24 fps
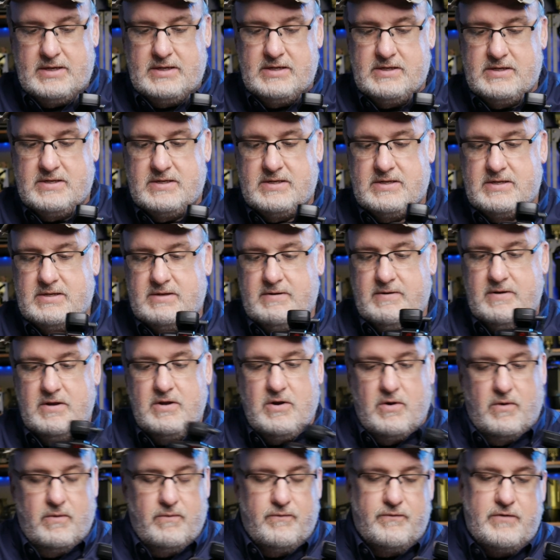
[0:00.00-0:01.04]
It's, you
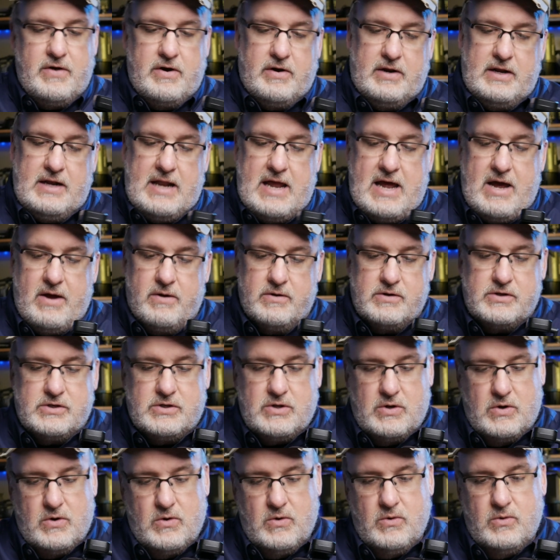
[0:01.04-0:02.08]
know, fairly loud.
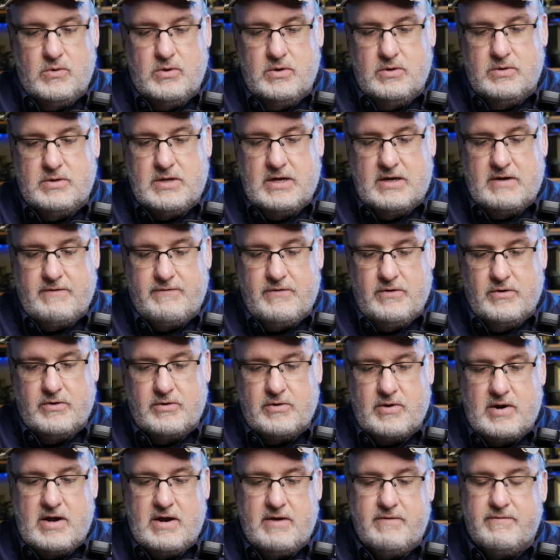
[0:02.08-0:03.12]
So you take a
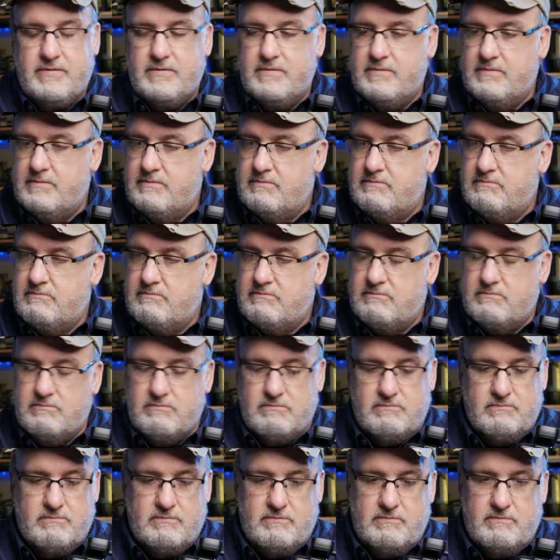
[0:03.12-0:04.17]
photograph,
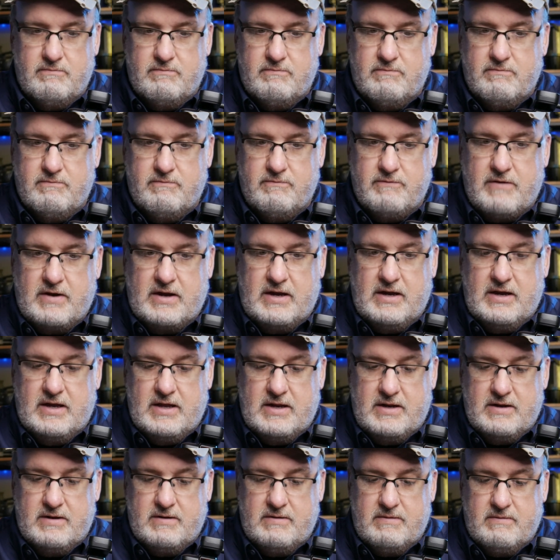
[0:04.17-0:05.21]
if I can
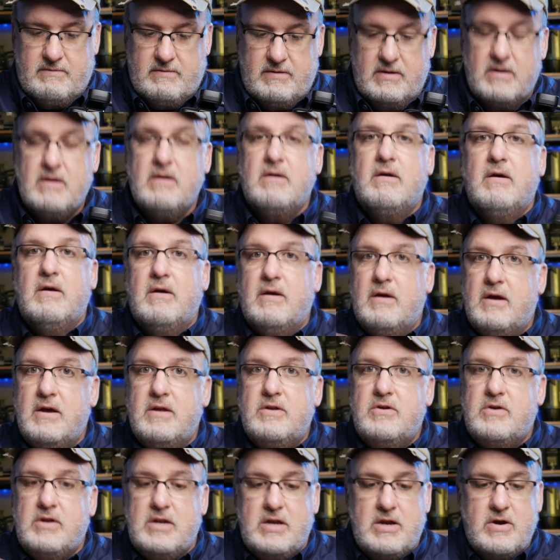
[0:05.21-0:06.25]
get it,
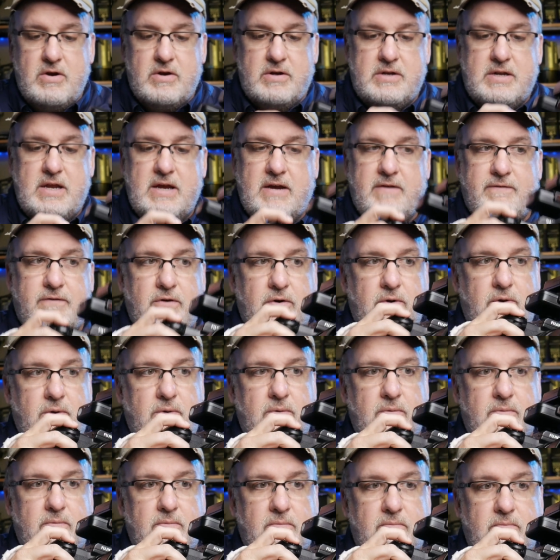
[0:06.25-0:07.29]
and you can hear it take a
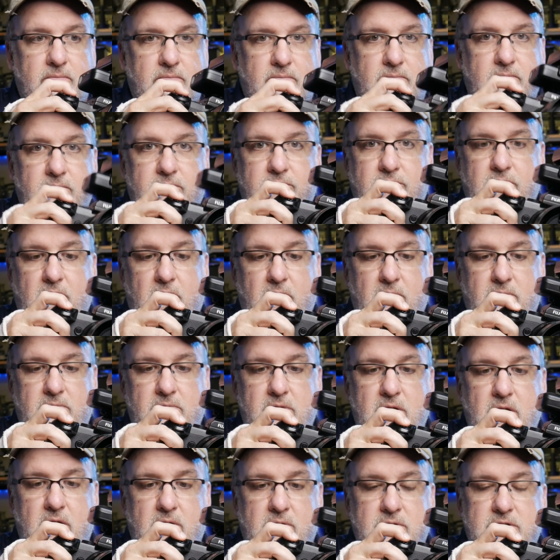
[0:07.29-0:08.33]
photo. So,
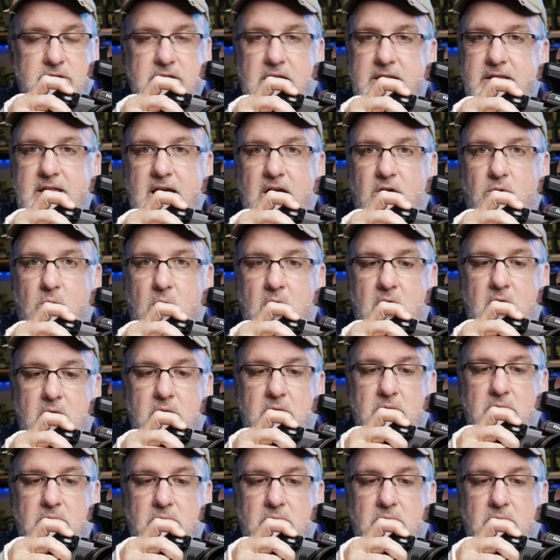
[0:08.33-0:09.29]
you know, it's not that quiet.